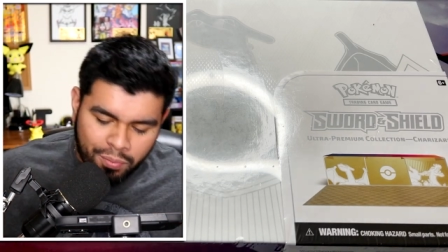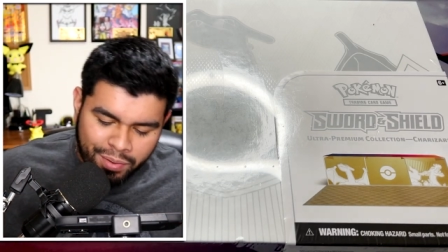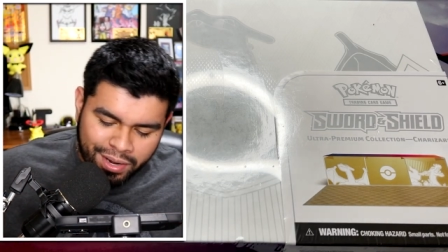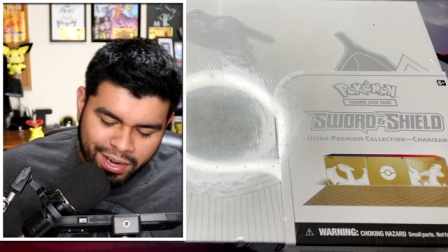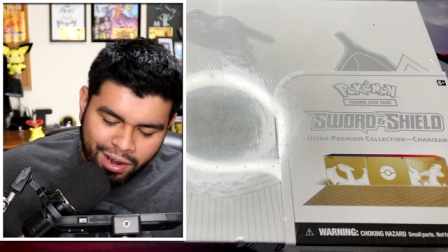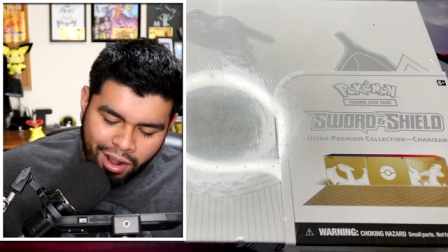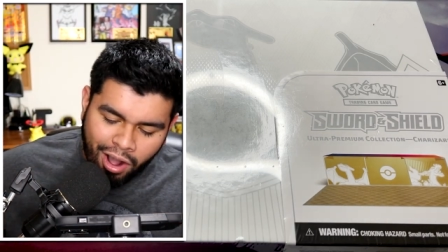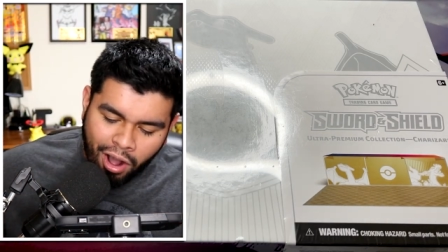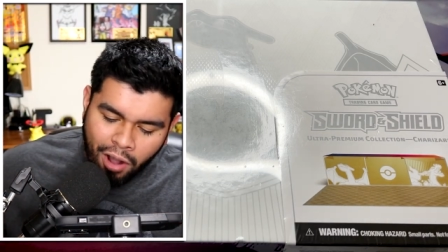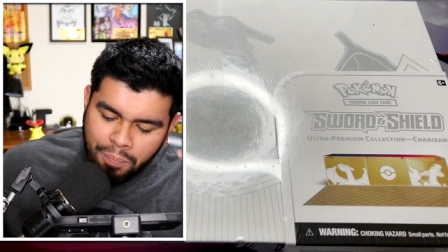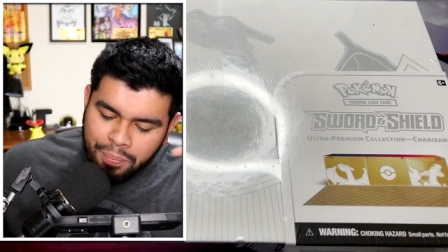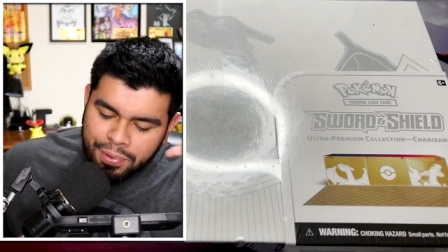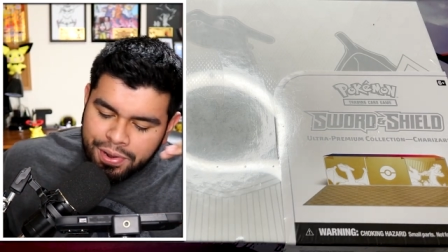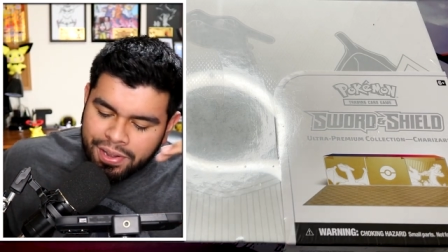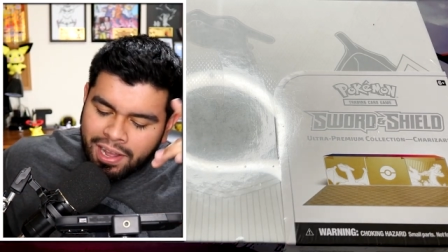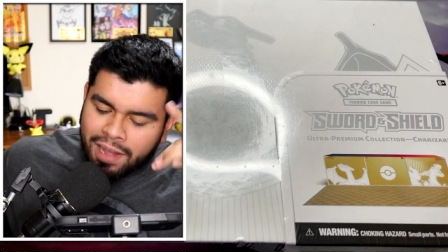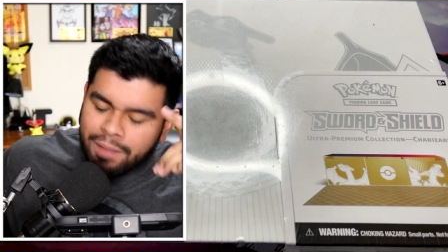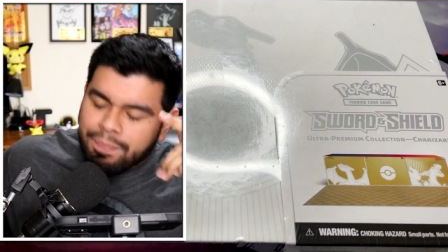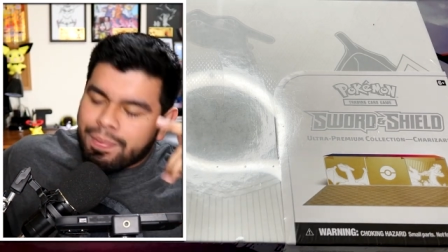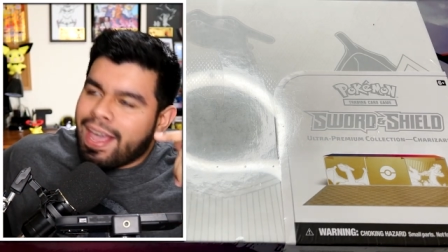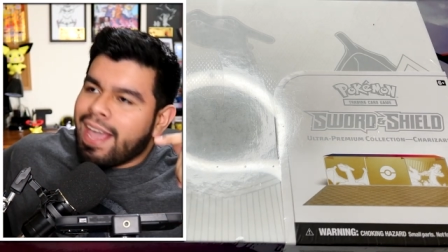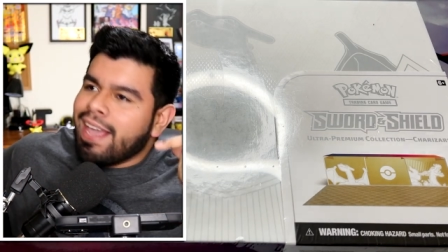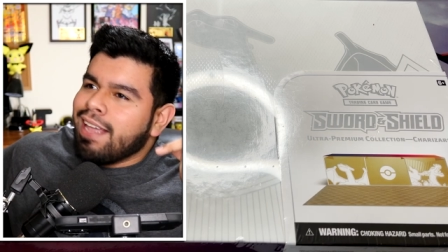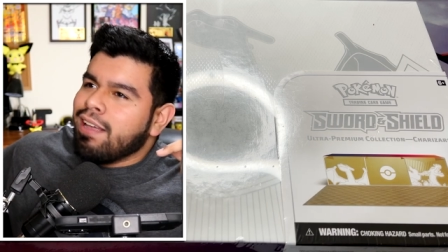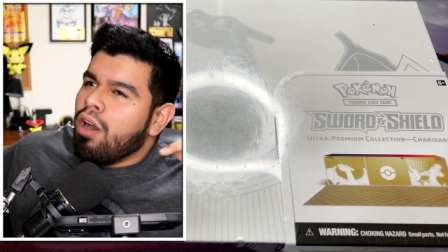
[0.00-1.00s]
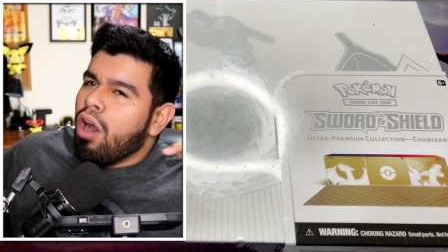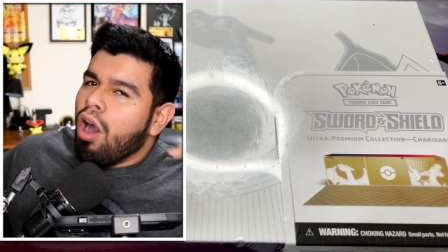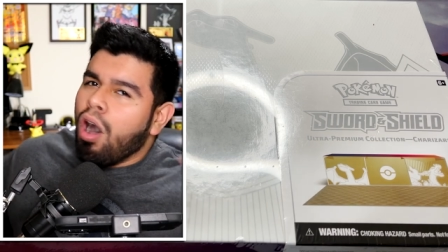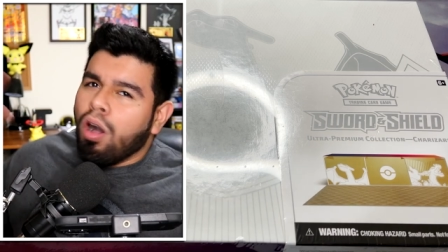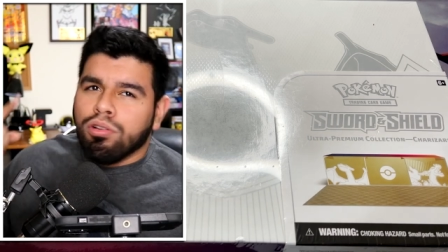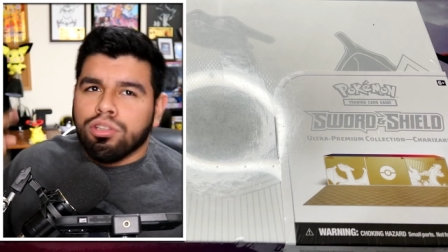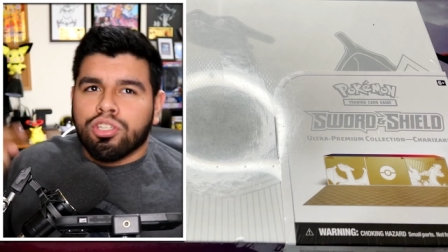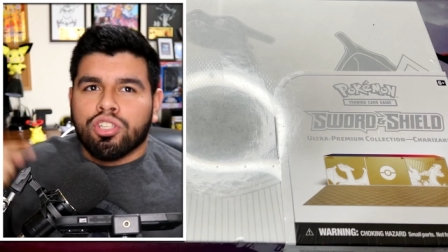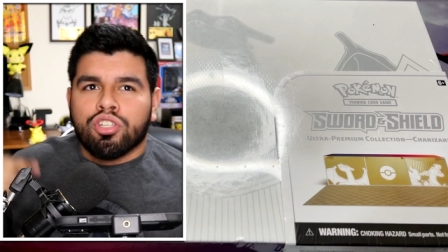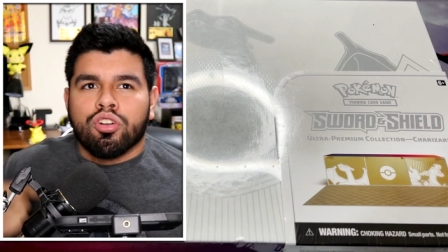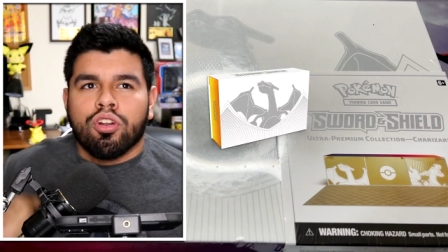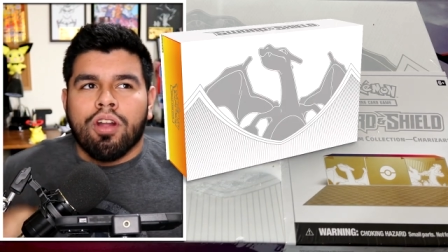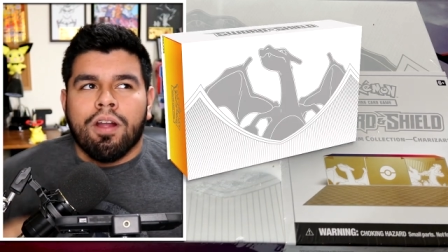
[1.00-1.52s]
We're opening up a
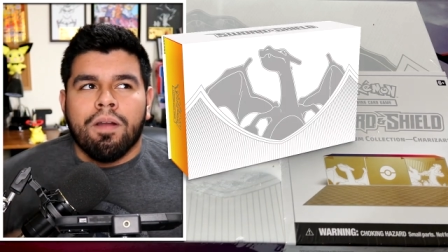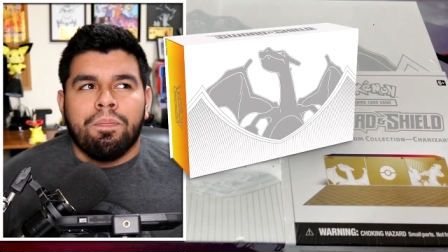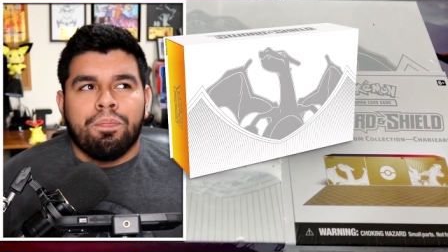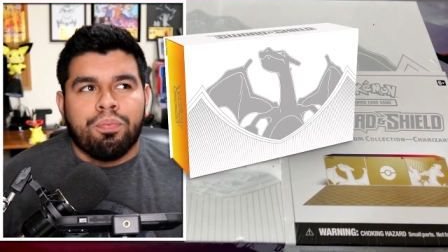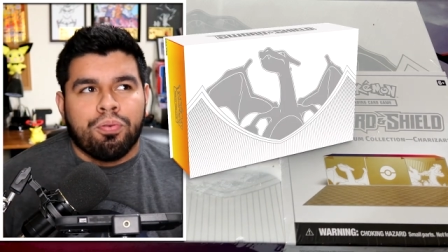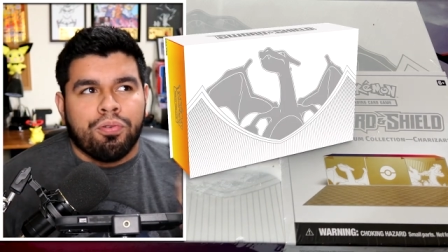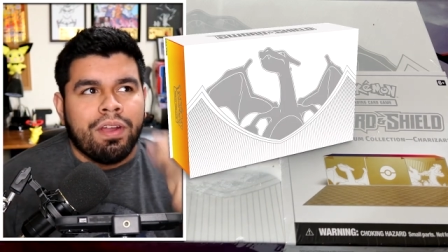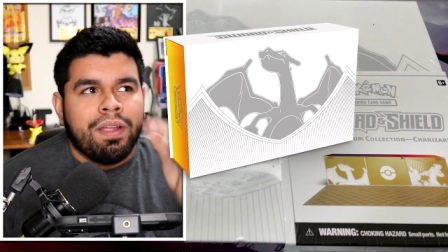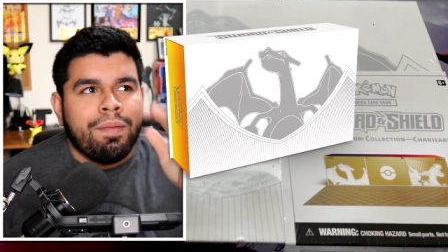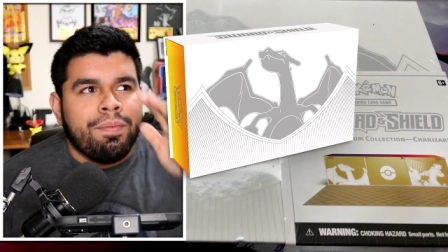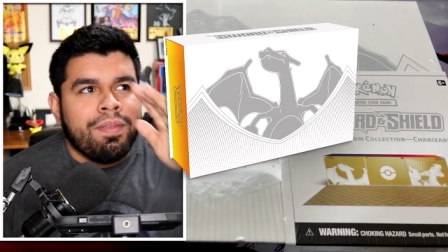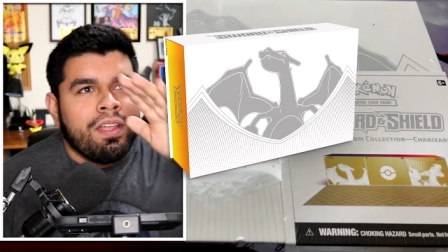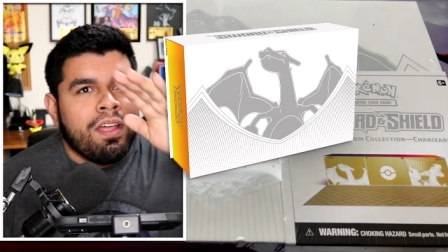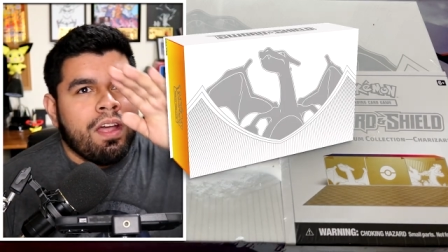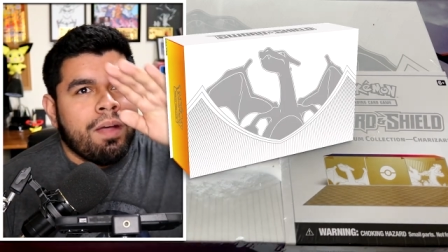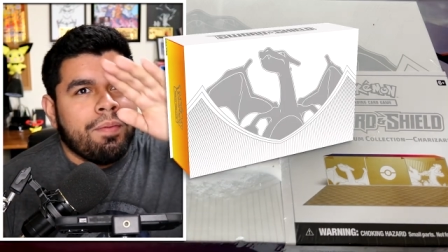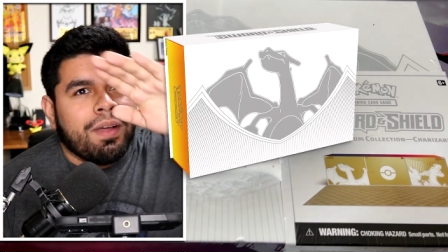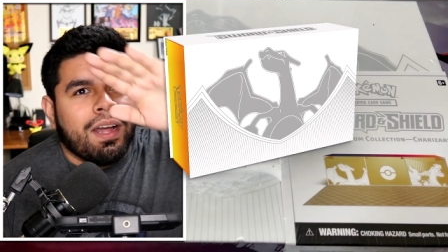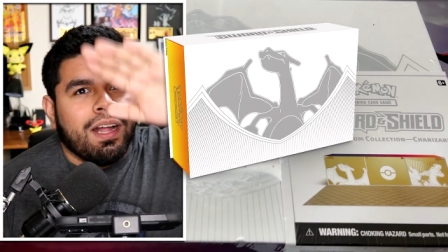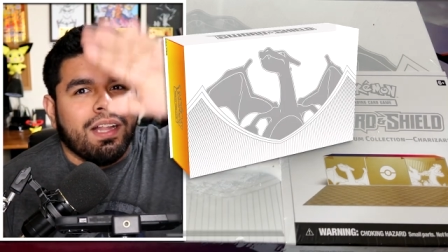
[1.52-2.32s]
Ultra Premium